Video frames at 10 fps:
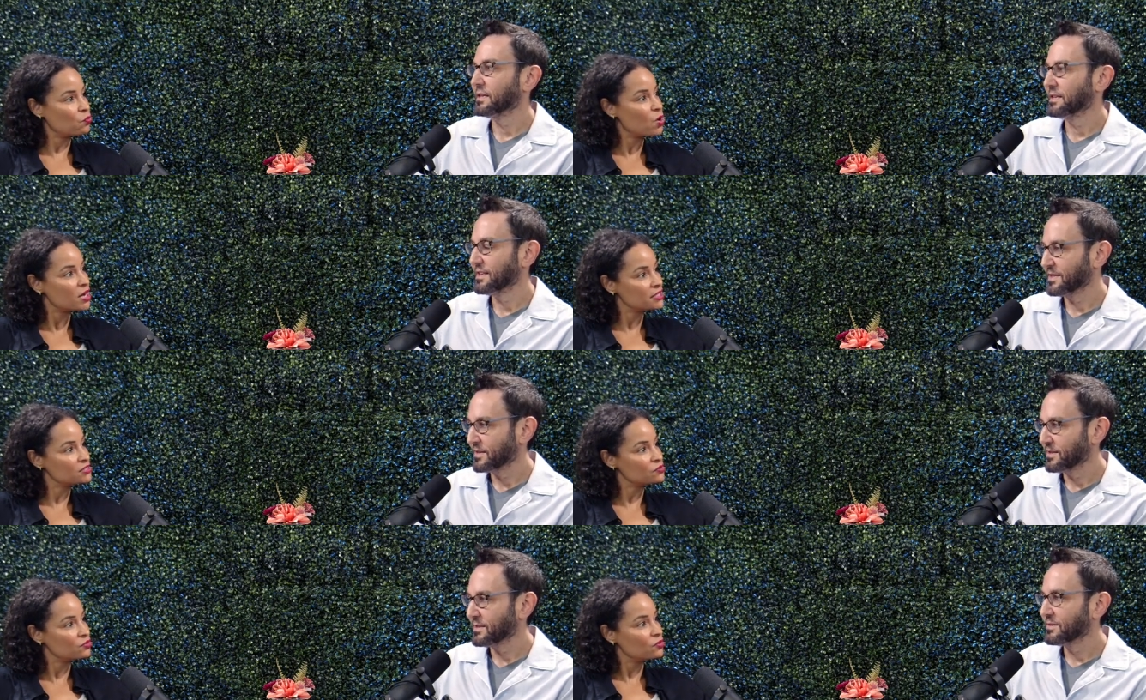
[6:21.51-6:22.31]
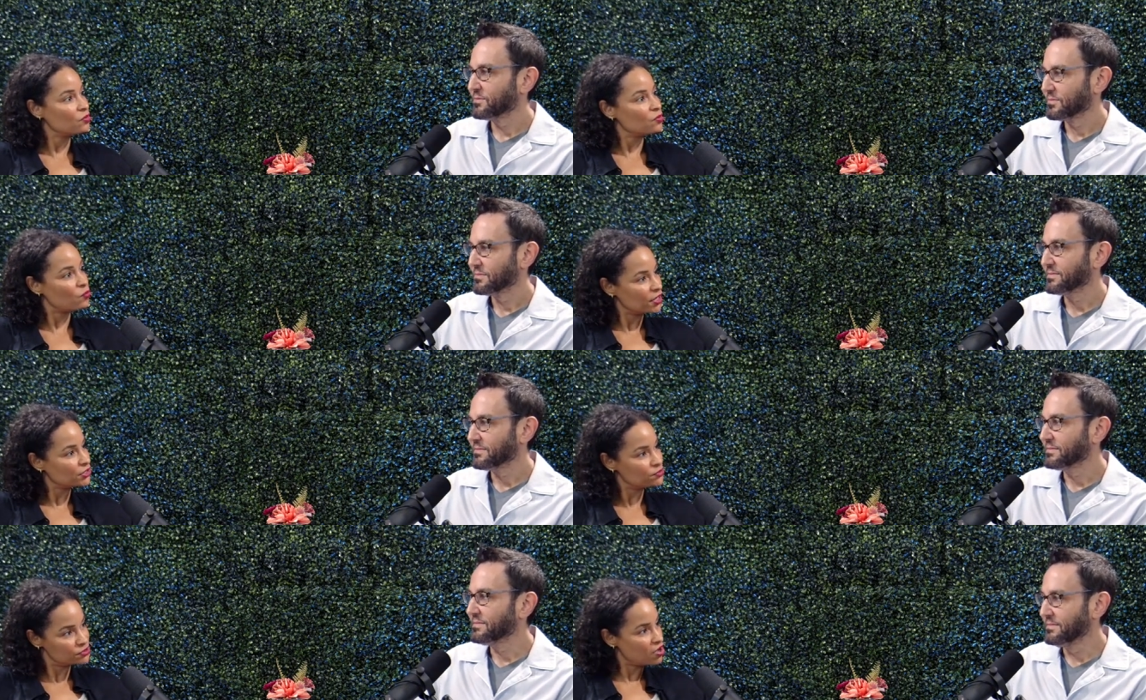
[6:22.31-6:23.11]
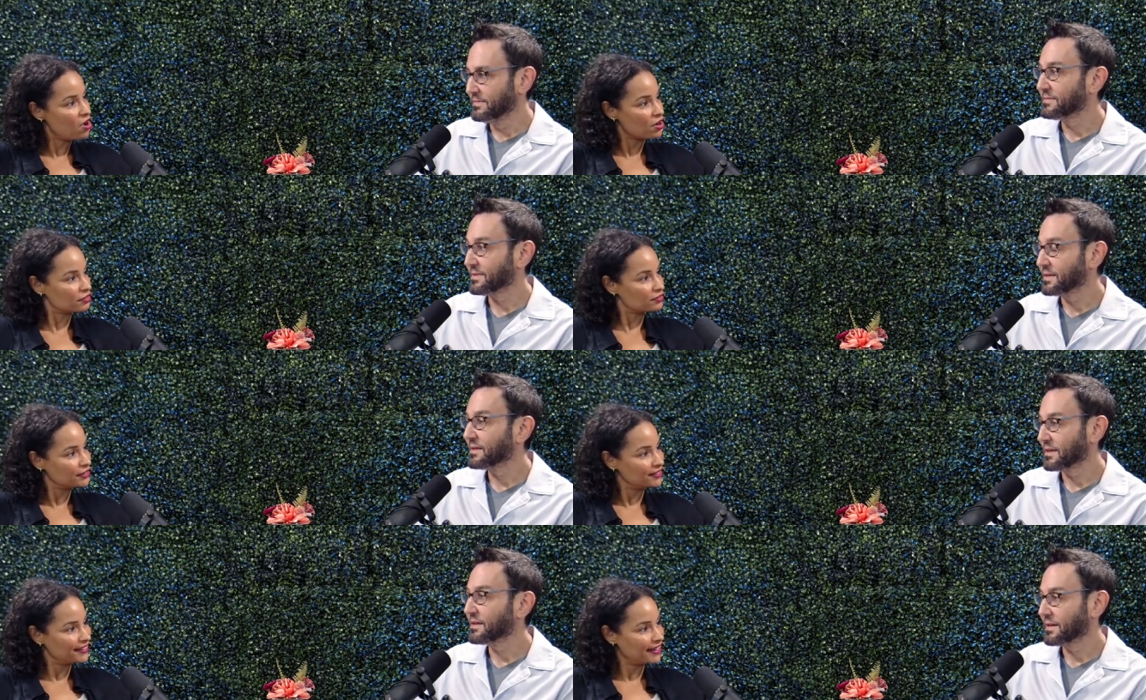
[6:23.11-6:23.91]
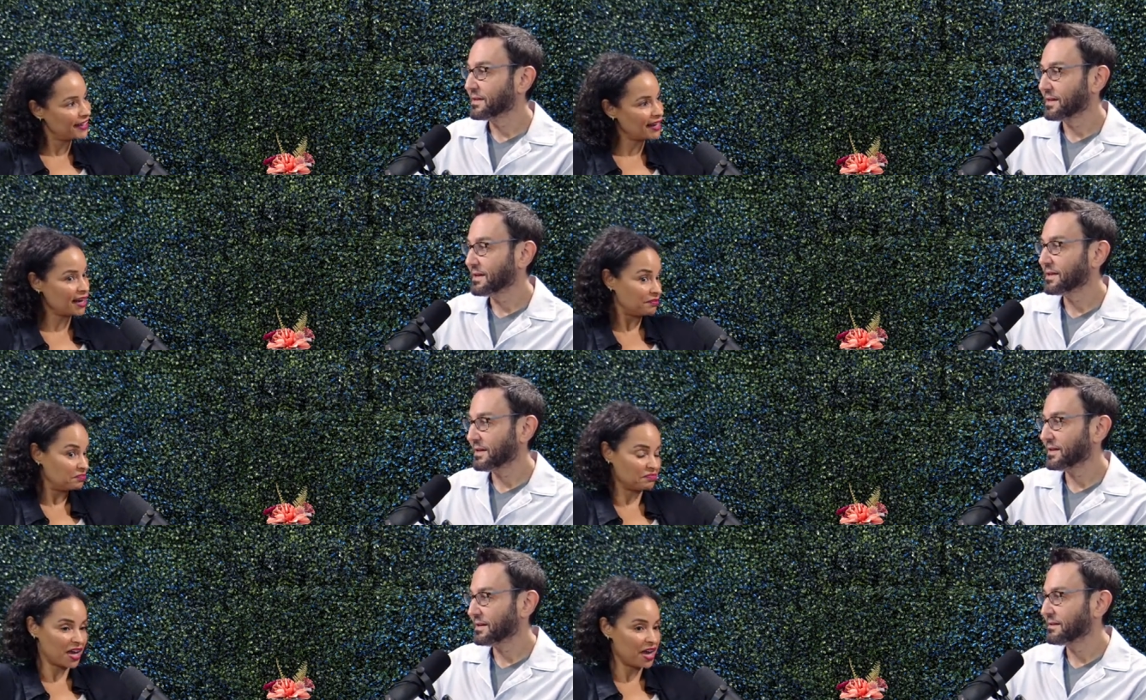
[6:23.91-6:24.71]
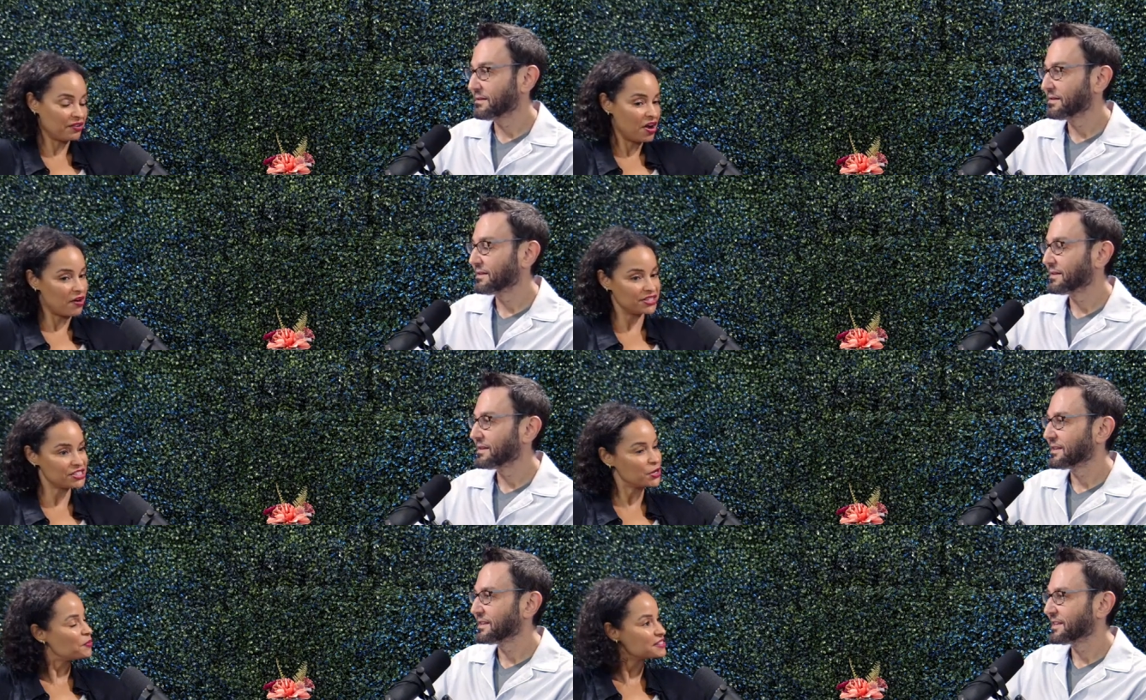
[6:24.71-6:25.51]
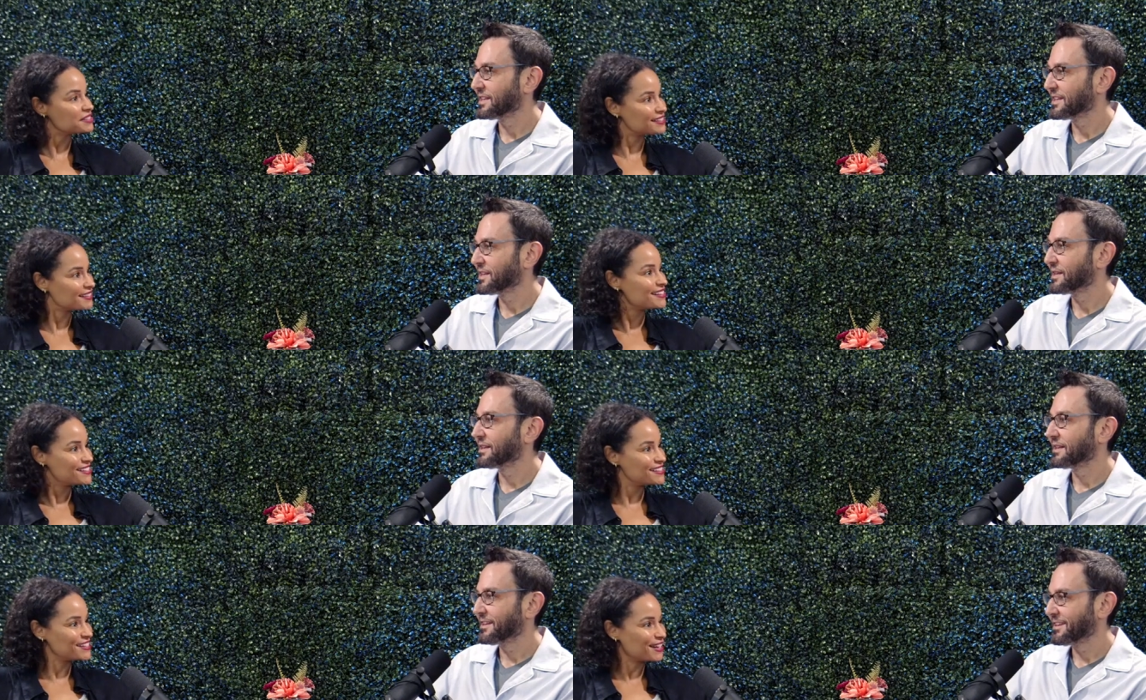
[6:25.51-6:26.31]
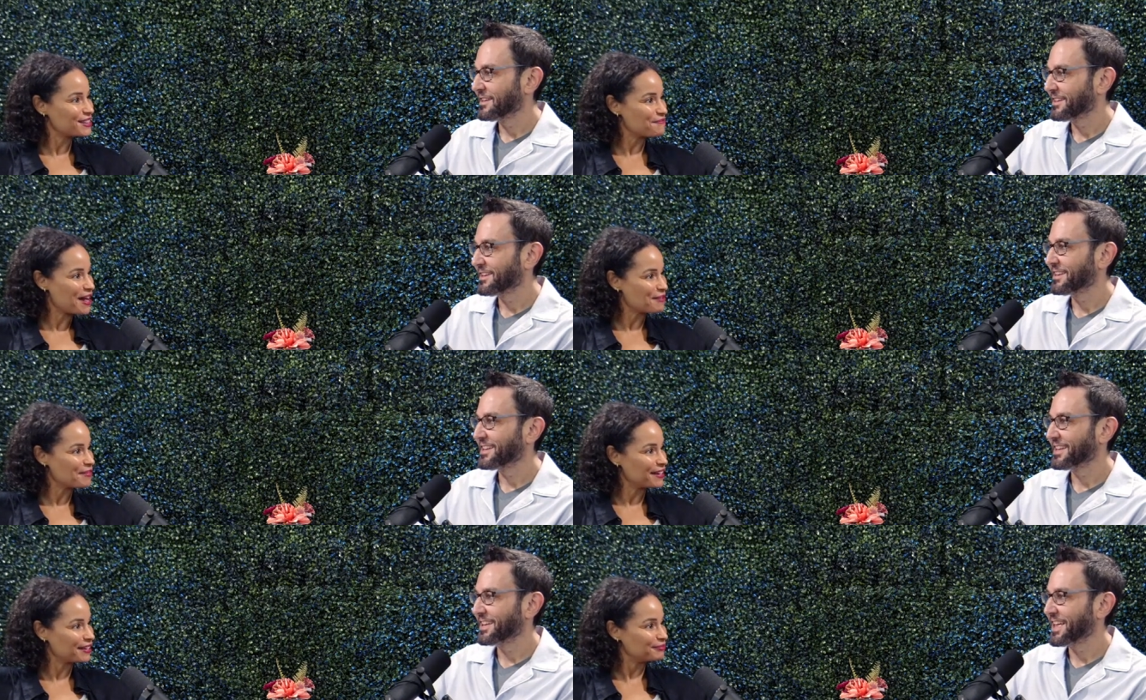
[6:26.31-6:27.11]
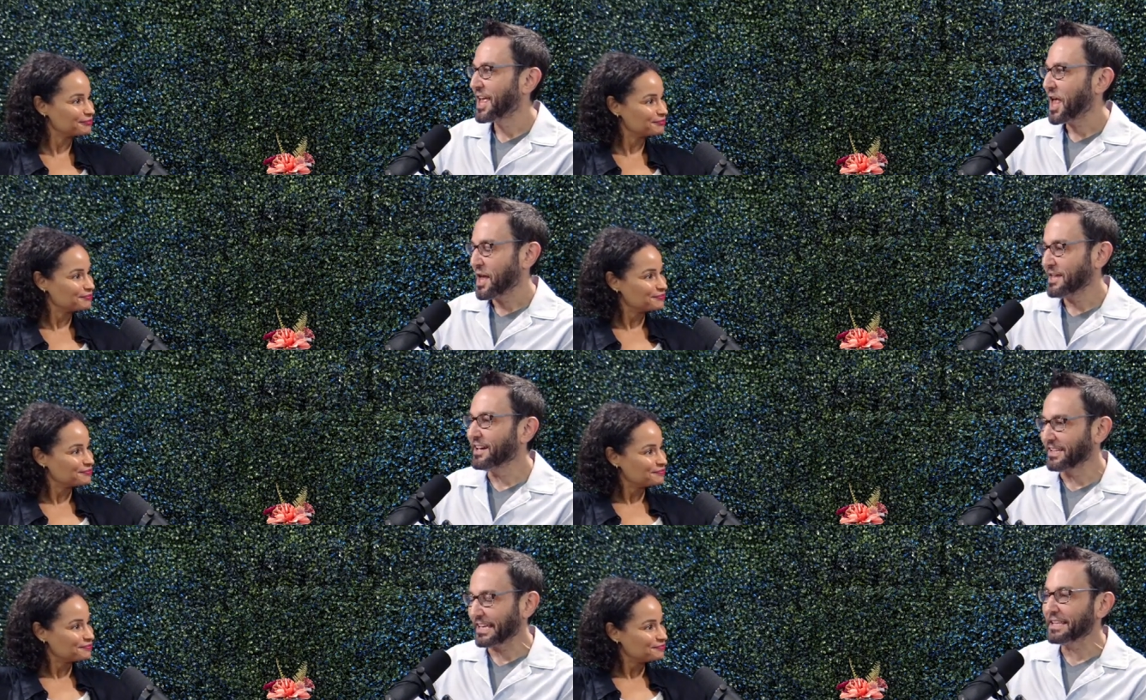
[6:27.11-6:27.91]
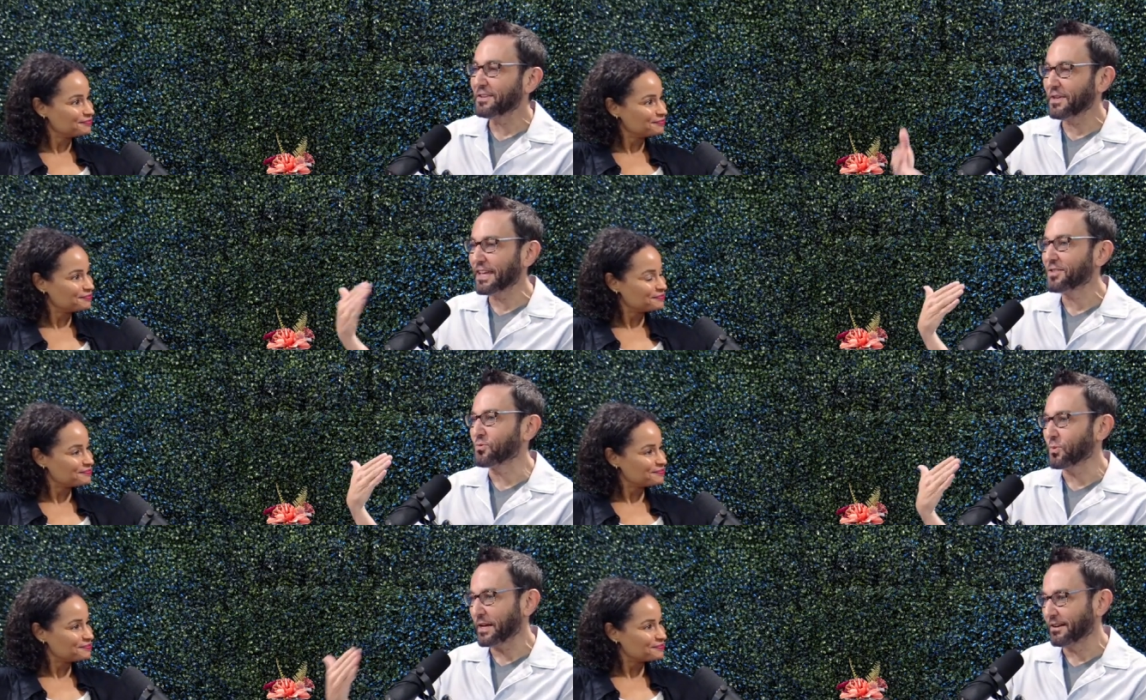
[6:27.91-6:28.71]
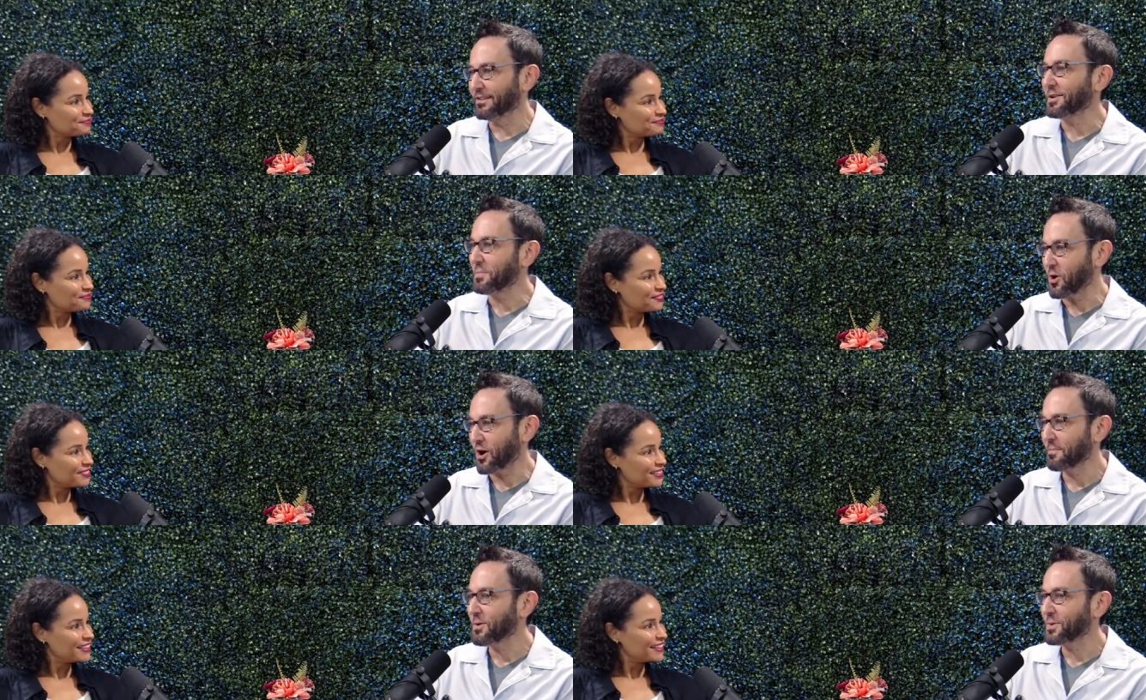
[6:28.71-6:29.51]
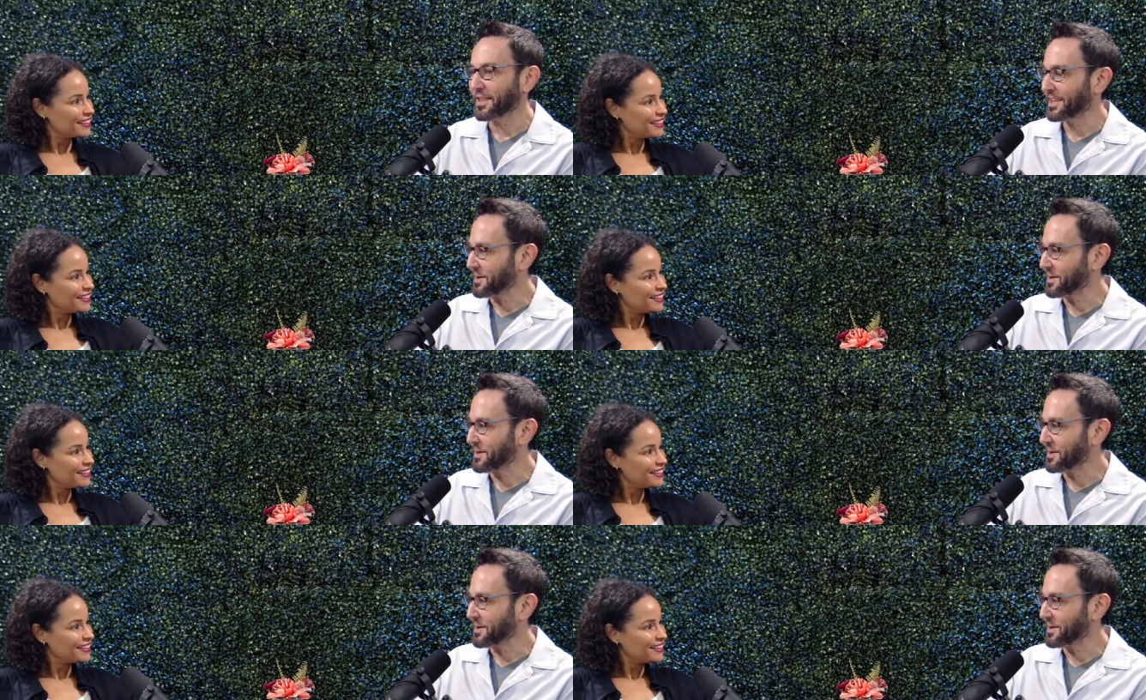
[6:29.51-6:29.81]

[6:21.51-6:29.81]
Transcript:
Speaker 1: was what you saw. And I yeah. I don't know, it just always stuck in the back of my head.
Speaker 2: Yeah, like living in the real apartment with like the